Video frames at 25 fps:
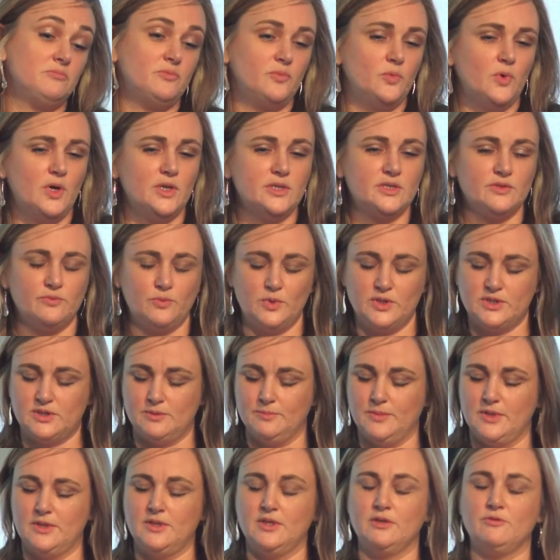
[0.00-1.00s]
words of
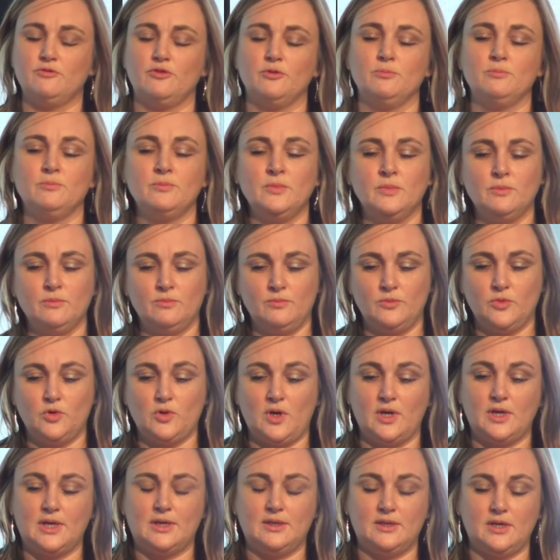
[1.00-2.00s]
wisdom, I think, from
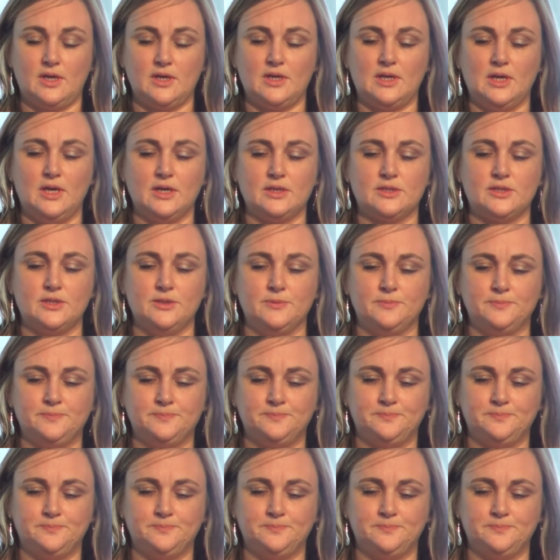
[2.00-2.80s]
Guy Claxton.